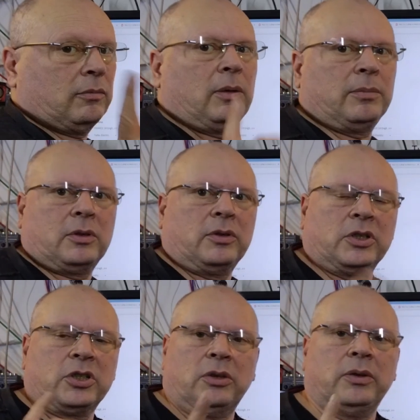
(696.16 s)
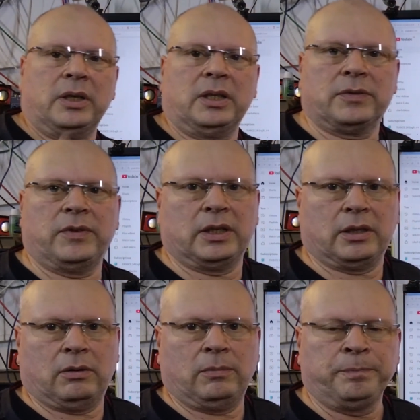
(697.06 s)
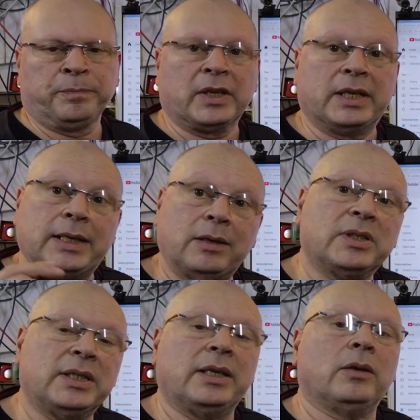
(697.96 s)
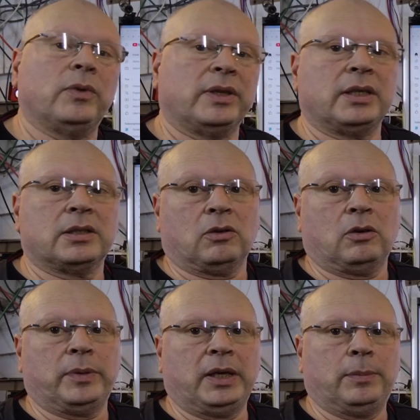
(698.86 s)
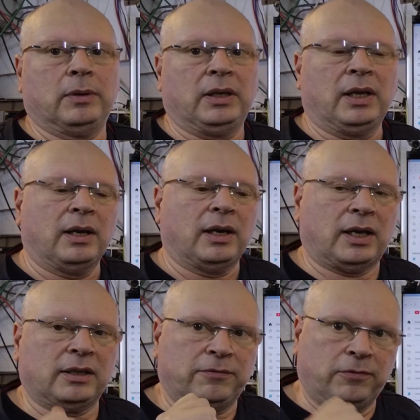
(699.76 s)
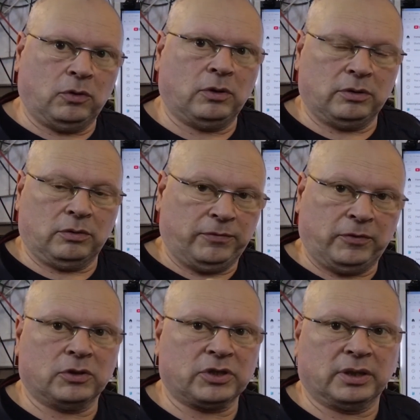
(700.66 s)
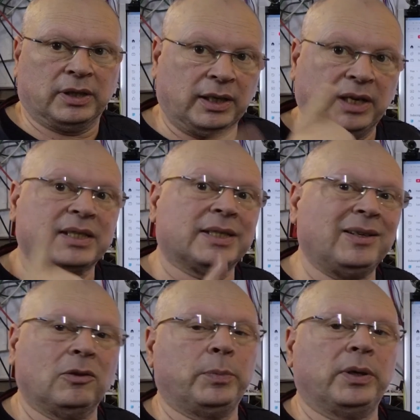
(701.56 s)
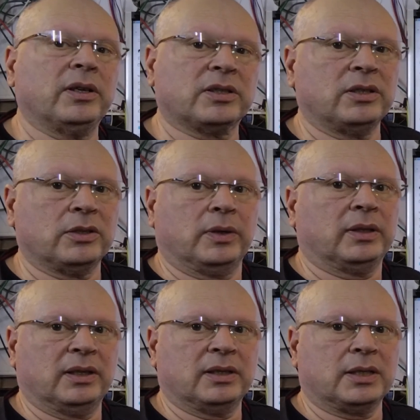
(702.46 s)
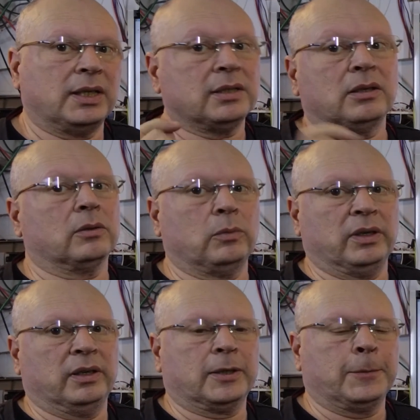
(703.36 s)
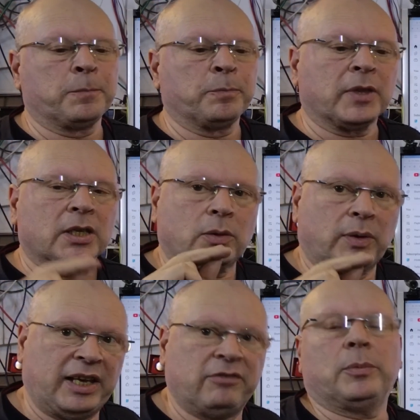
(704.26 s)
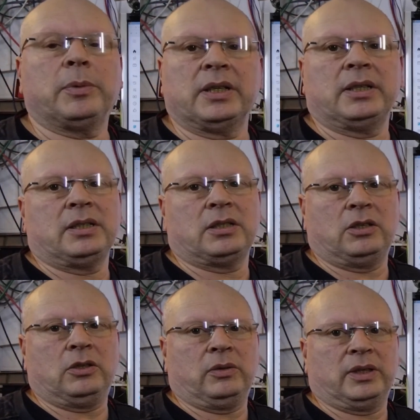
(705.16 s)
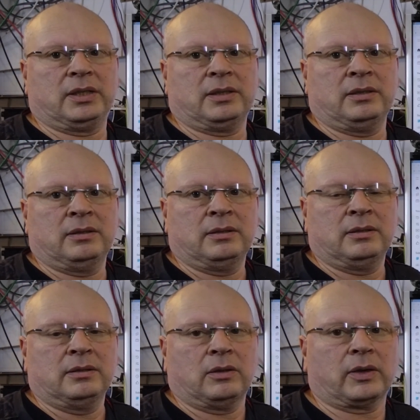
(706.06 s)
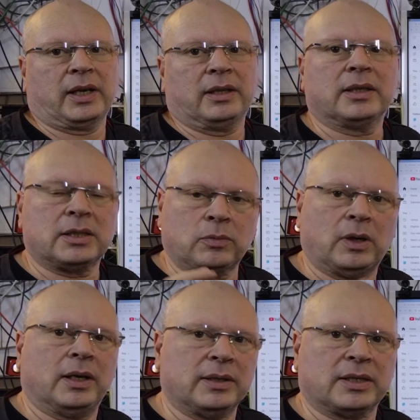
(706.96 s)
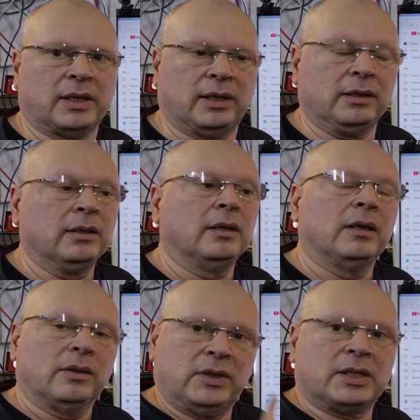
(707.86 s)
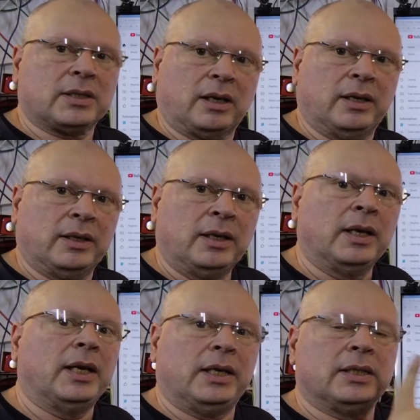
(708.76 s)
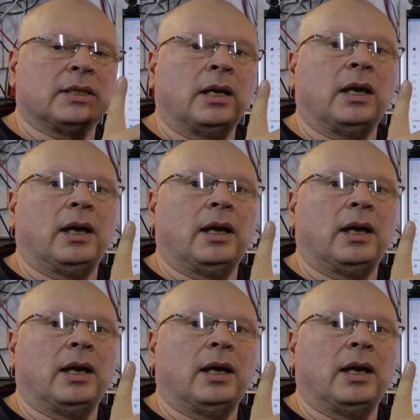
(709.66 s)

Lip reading: and what I'm going to show you in this video is how to deal with these sort of people. And unfortunately, a single person doing this isn't going to work. So everybody needs to do this. Okay, this is what I say. This guy is